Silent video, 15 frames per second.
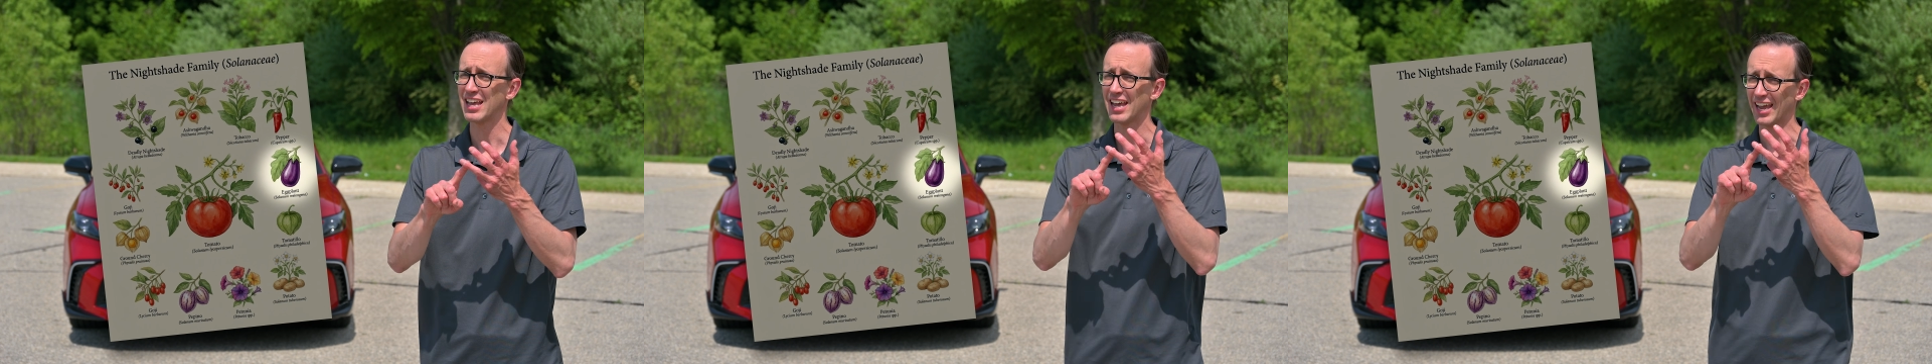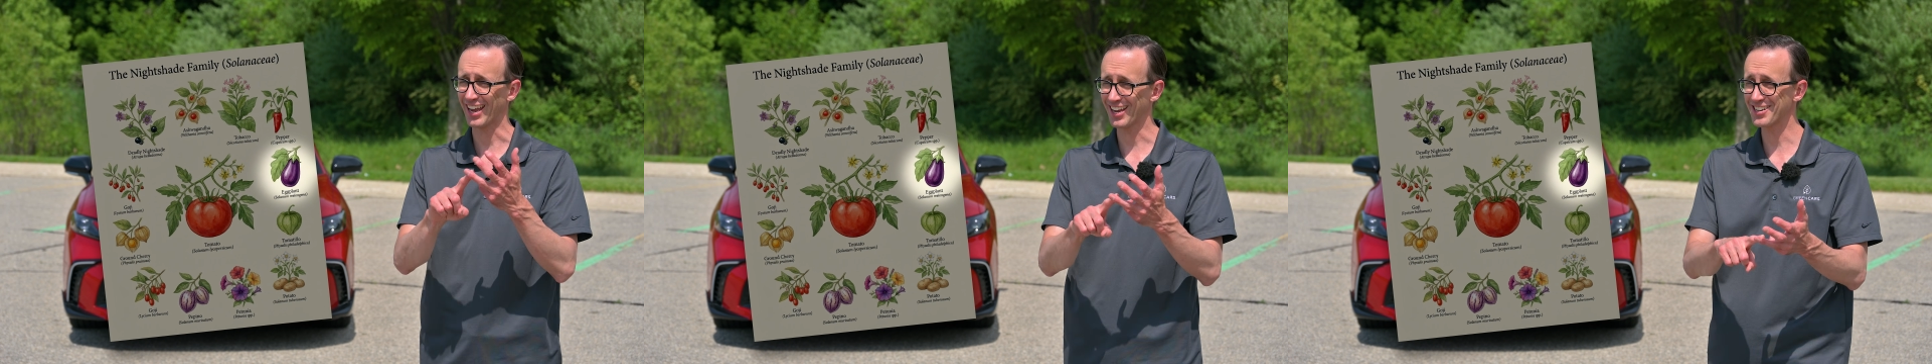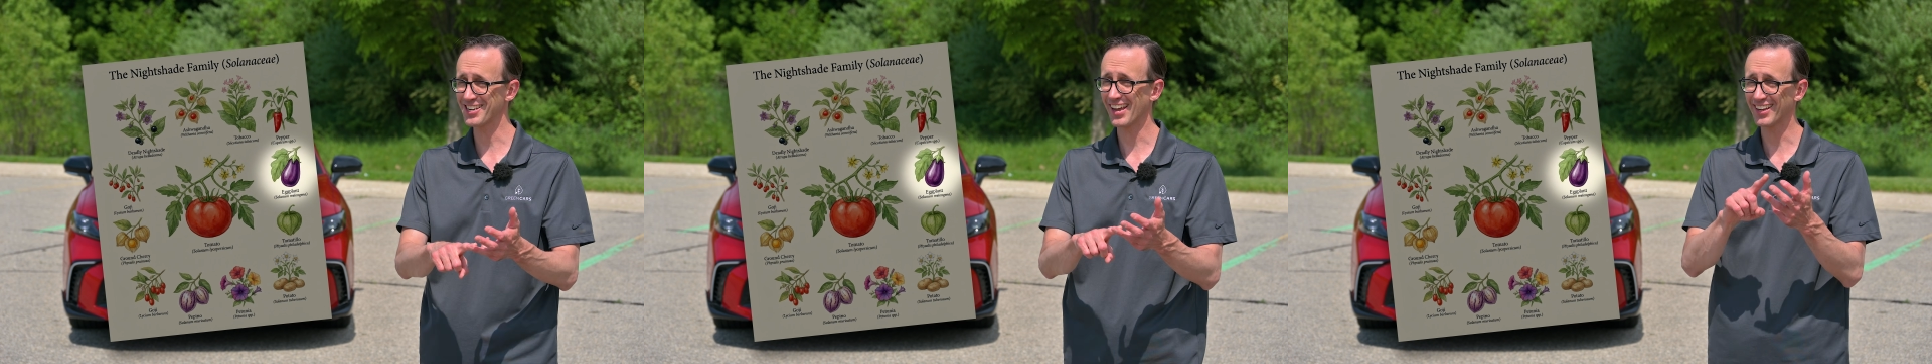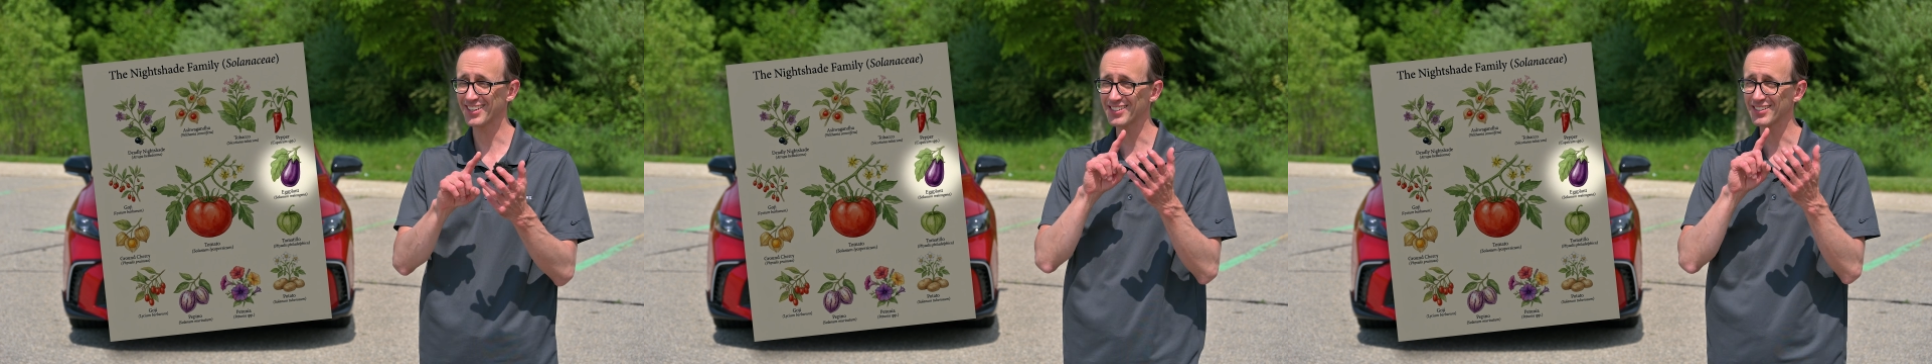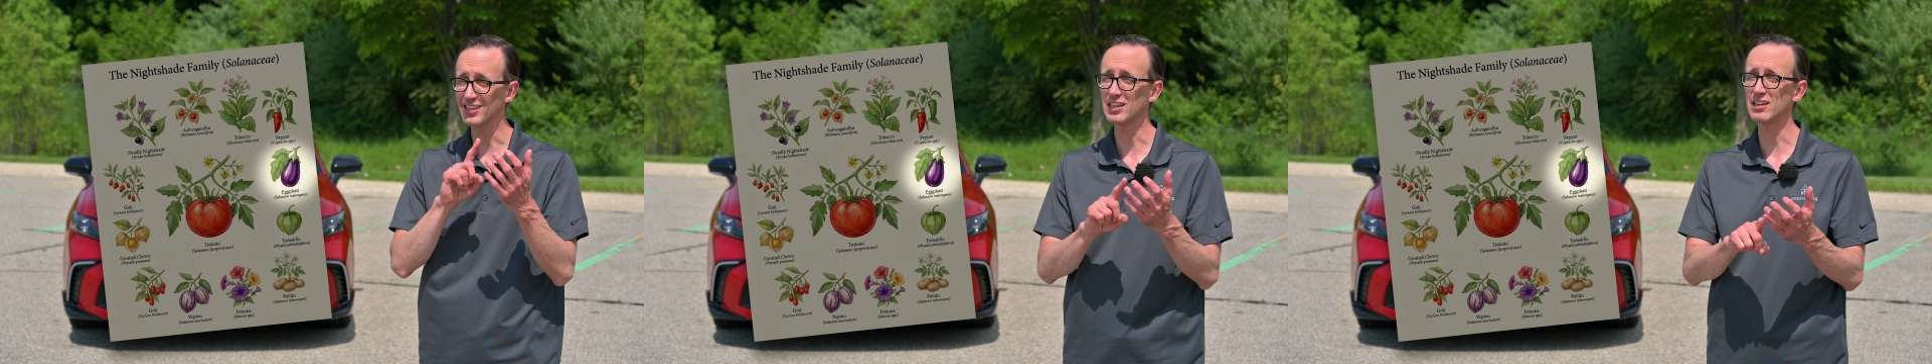and
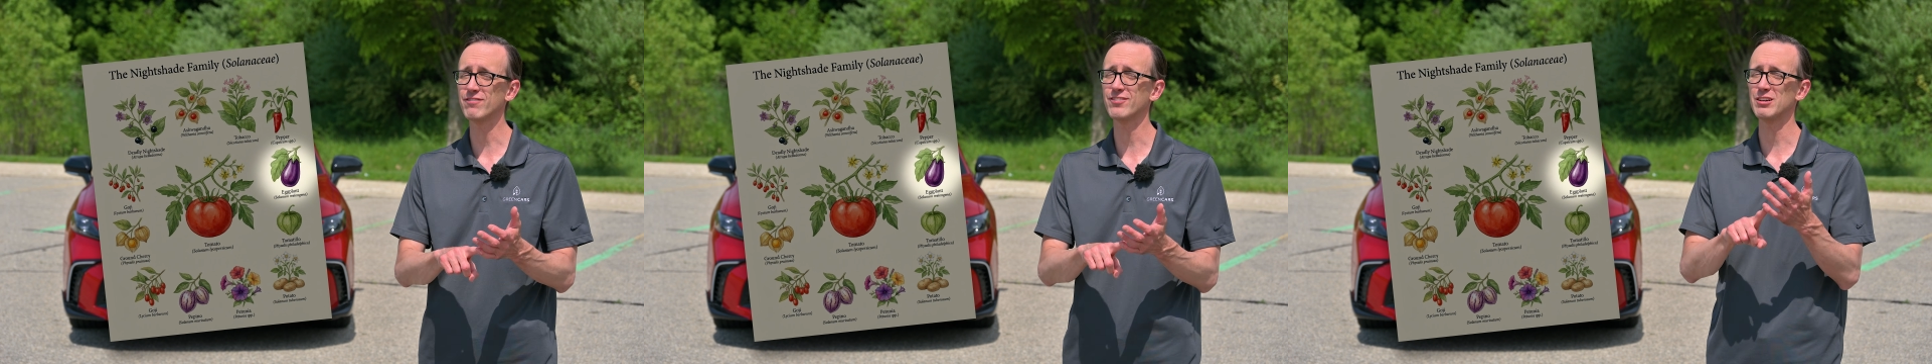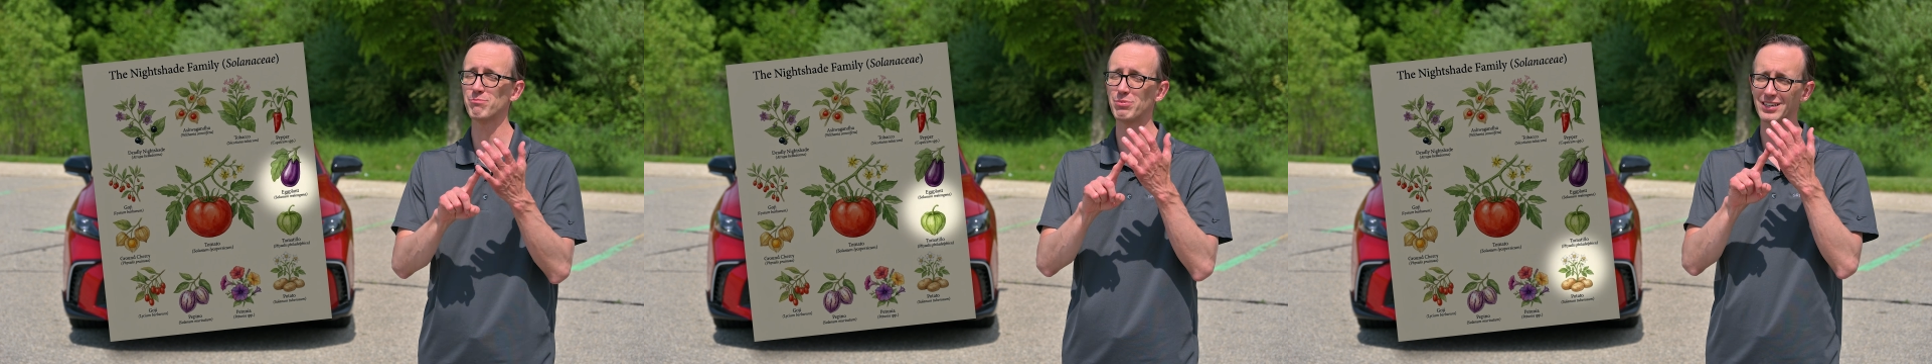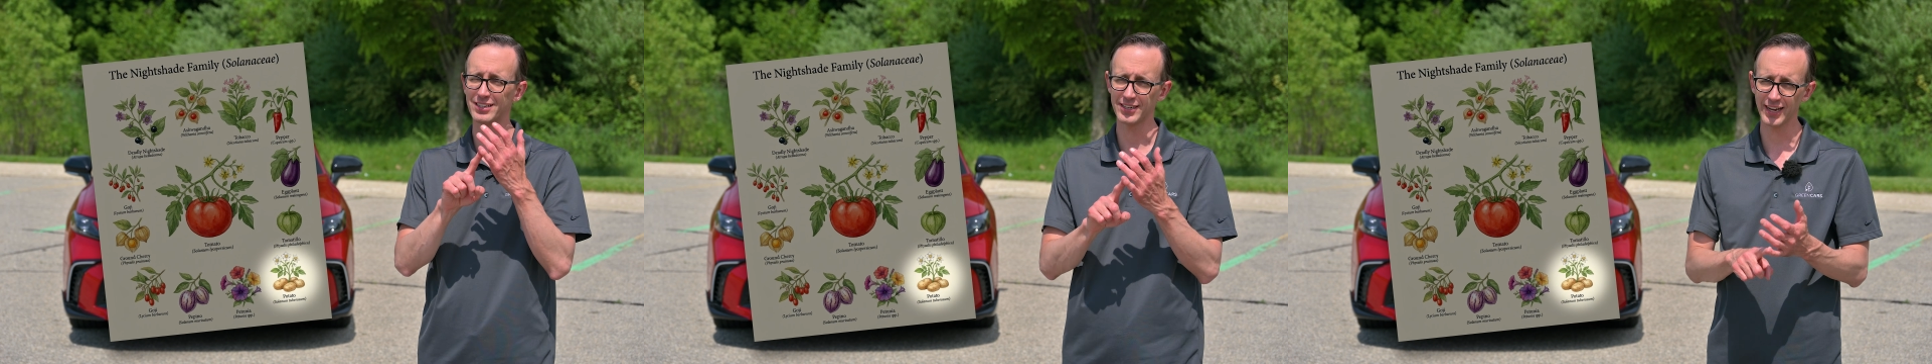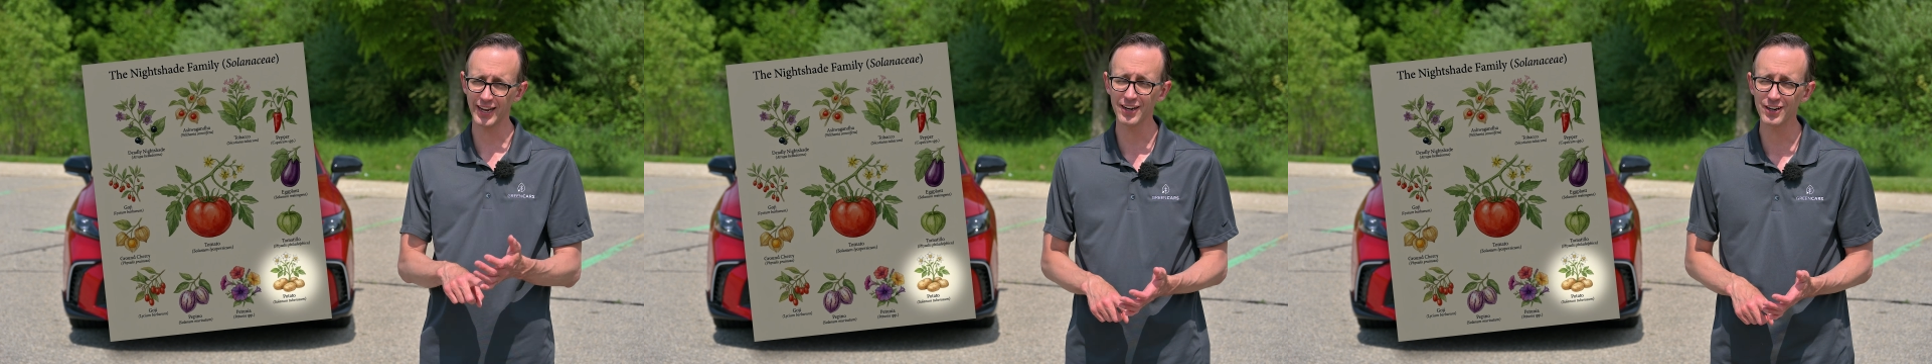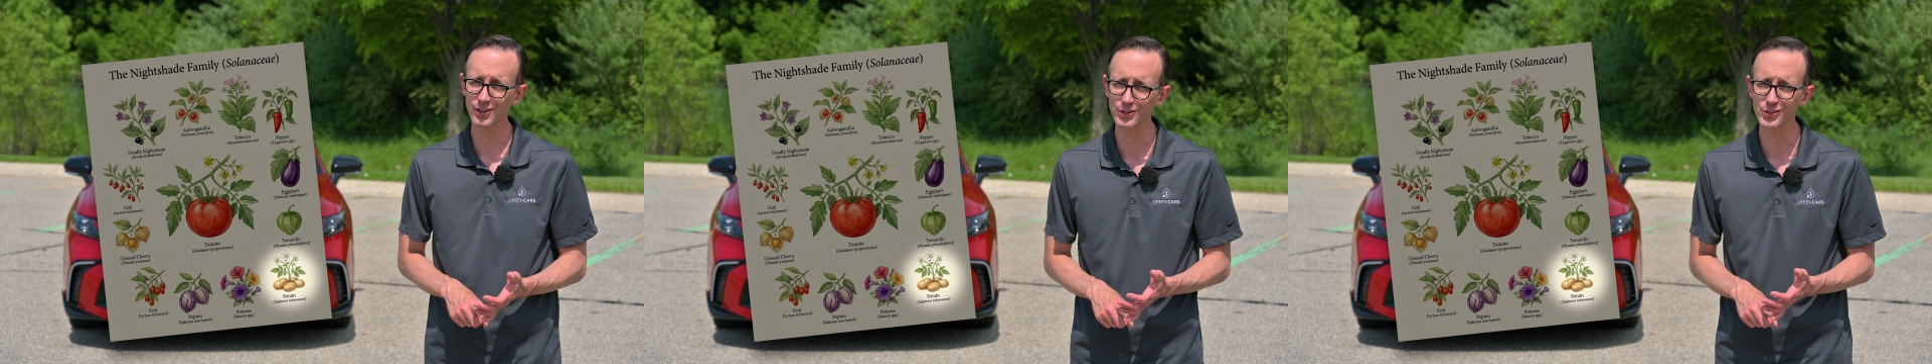yes, even
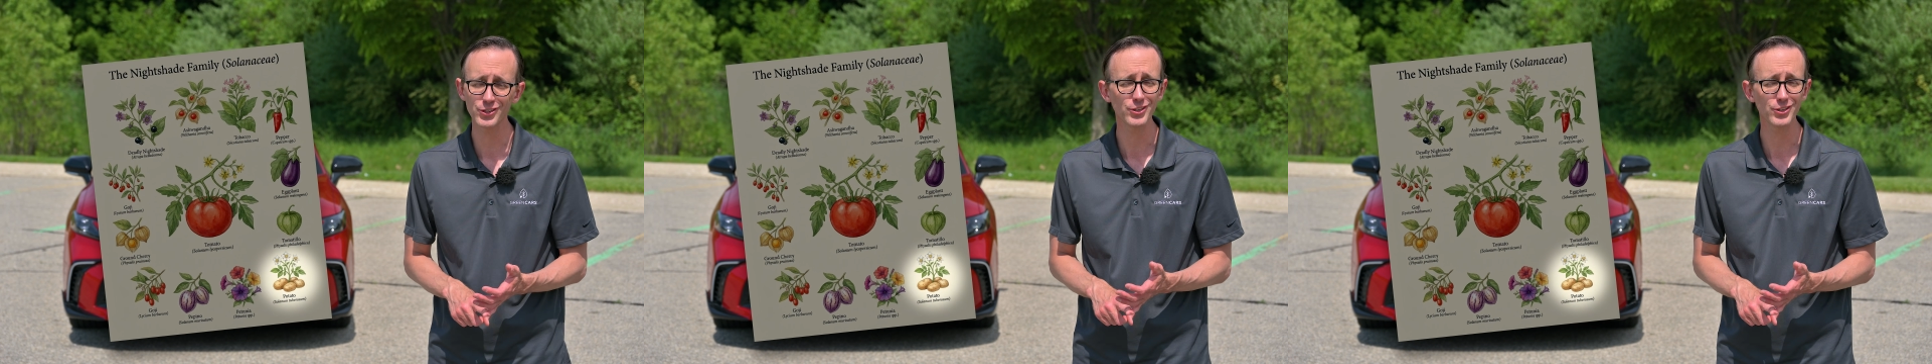potatoes,